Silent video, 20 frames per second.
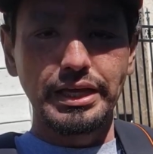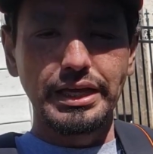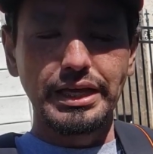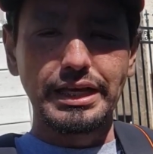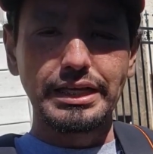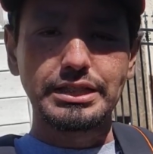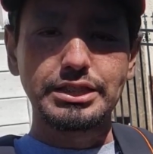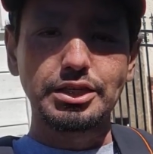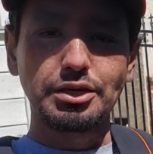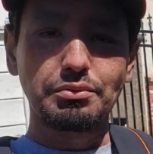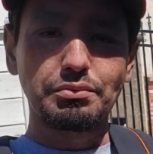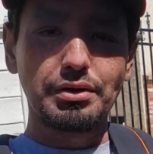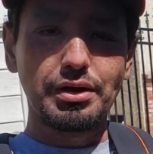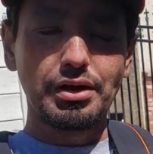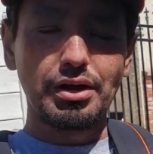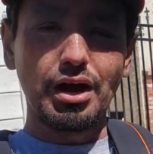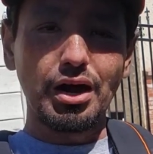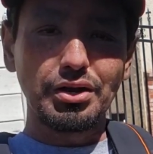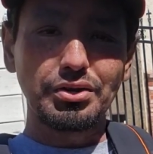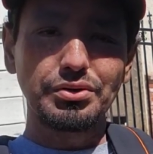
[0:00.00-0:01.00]
It's a
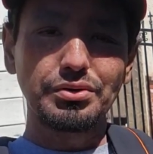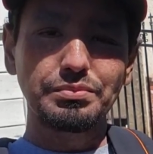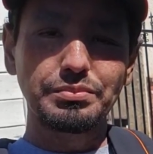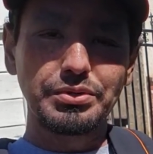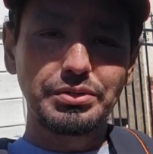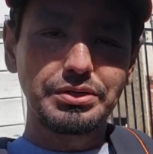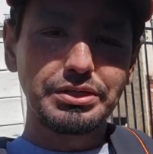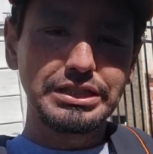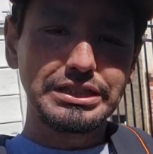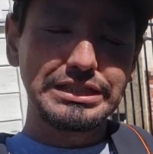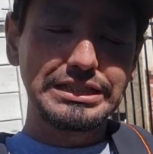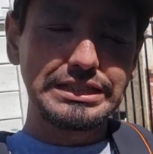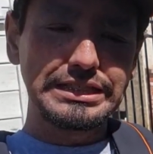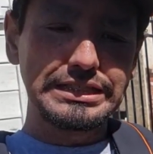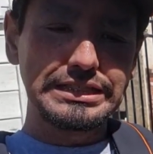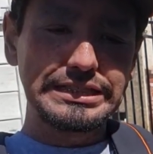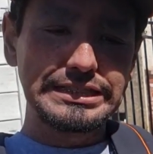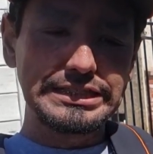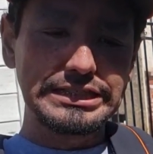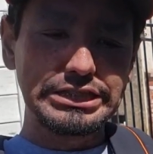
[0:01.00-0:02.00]
rare autoimmune
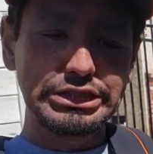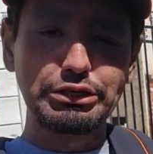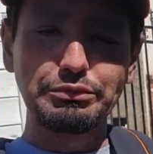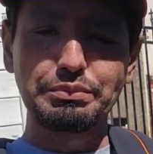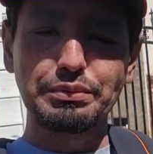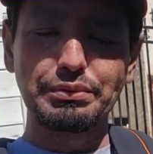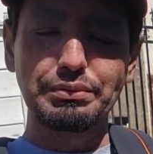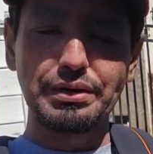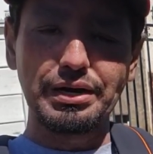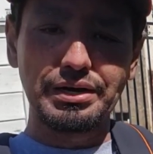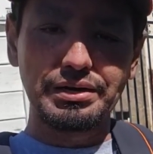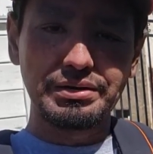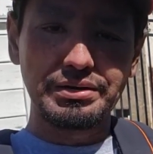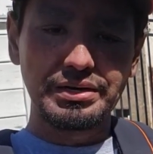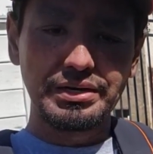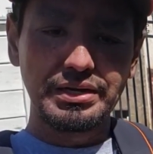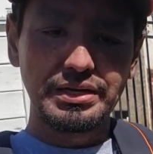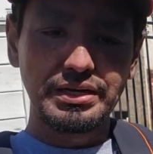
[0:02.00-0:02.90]
disease, super rare.